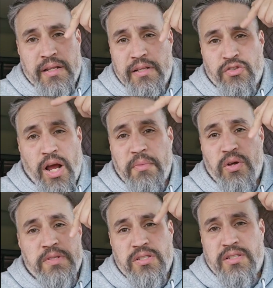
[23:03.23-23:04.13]
And the trauma
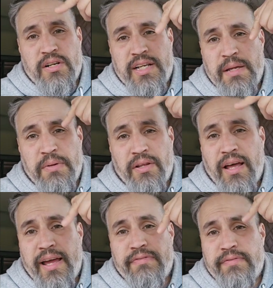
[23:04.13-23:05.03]
loop's just there to keep you
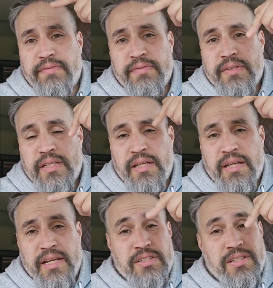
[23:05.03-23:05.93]
alive.
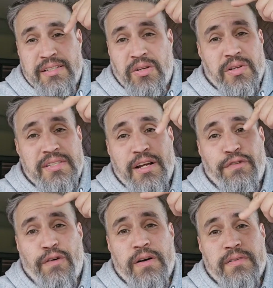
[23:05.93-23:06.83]
That's all it's there
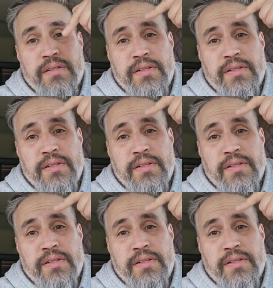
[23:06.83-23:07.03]
for.